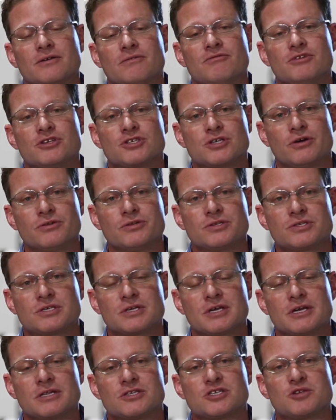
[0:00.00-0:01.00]
results
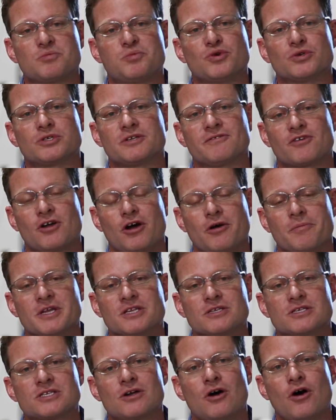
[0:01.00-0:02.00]
and supportive
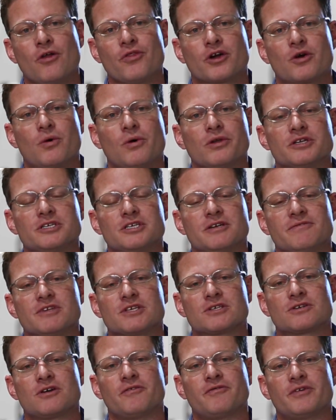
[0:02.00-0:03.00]
comments on the quality of
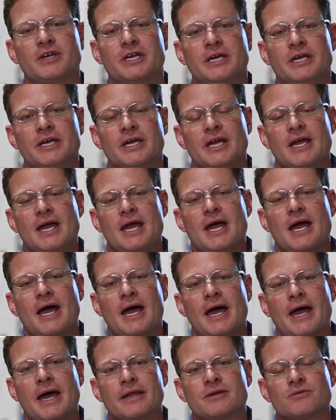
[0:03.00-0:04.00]
this coffee,
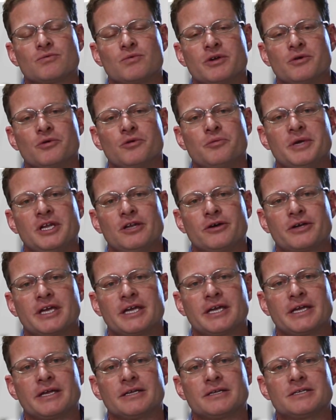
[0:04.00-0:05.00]
and we will be
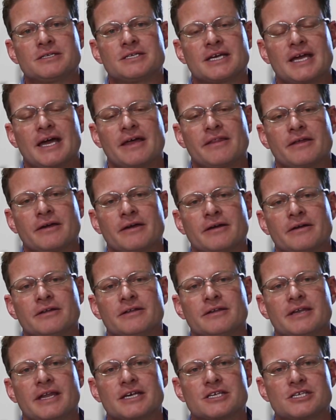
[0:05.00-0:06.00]
looking together
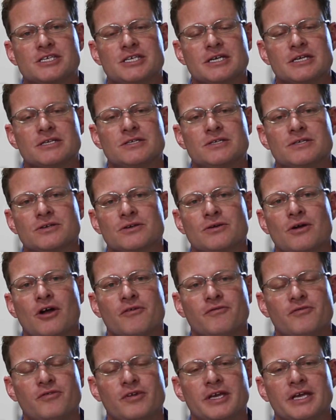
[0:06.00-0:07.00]
next year to
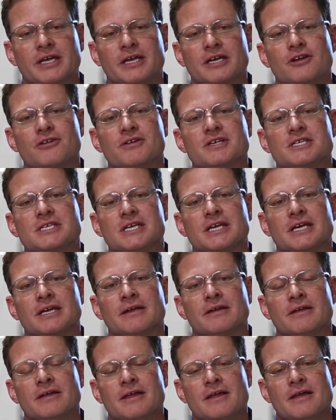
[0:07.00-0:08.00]
hopefully
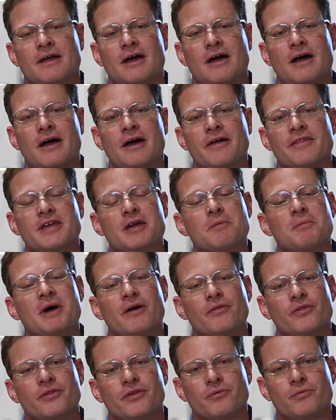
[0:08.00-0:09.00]
increasing the
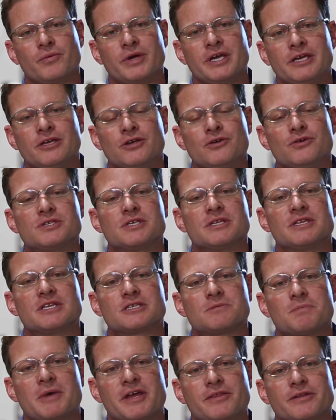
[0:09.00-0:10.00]
amount that we use in
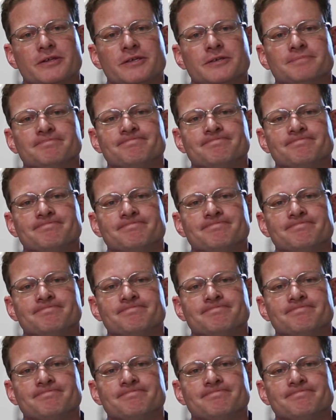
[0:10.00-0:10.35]
this method.